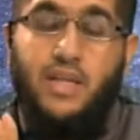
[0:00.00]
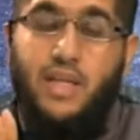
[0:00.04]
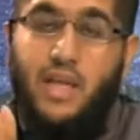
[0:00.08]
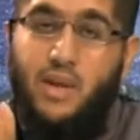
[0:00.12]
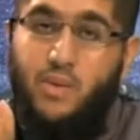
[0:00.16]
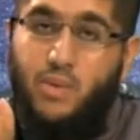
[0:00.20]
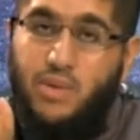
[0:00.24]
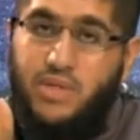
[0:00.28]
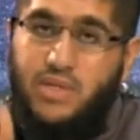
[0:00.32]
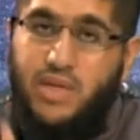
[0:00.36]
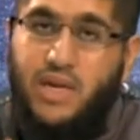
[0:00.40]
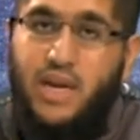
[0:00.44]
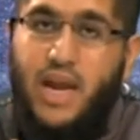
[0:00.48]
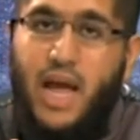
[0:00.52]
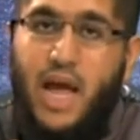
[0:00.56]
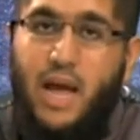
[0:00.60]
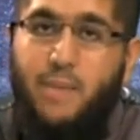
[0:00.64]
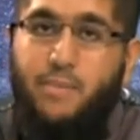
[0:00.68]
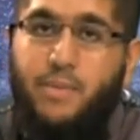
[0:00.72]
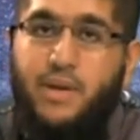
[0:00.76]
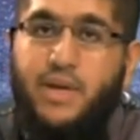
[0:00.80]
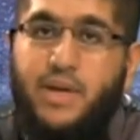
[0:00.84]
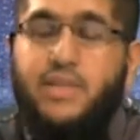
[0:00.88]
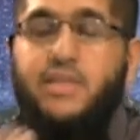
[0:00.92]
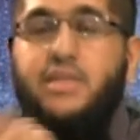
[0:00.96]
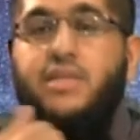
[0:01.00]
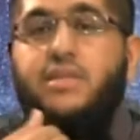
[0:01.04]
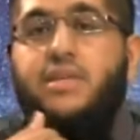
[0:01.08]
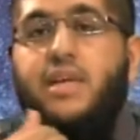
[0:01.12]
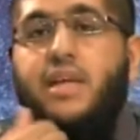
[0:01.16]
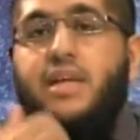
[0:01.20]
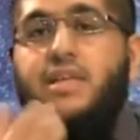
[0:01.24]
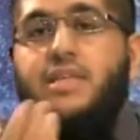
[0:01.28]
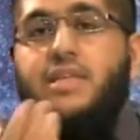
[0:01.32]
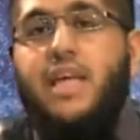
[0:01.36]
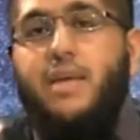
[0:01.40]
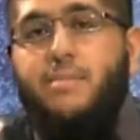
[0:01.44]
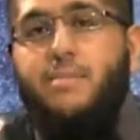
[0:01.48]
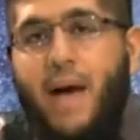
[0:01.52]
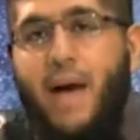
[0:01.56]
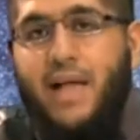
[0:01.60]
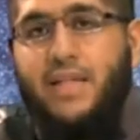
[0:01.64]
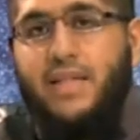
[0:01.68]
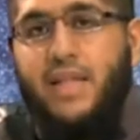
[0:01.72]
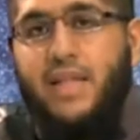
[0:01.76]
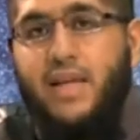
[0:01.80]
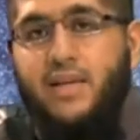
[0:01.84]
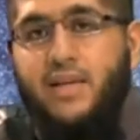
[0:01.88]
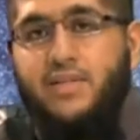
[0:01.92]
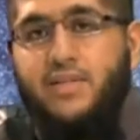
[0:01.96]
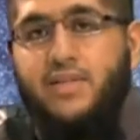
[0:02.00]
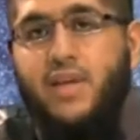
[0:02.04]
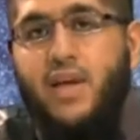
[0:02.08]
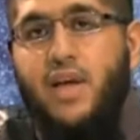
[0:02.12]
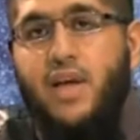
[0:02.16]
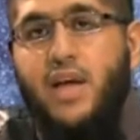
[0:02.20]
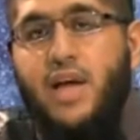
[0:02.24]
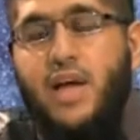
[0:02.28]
then what's going to happen is he's going to say bad things.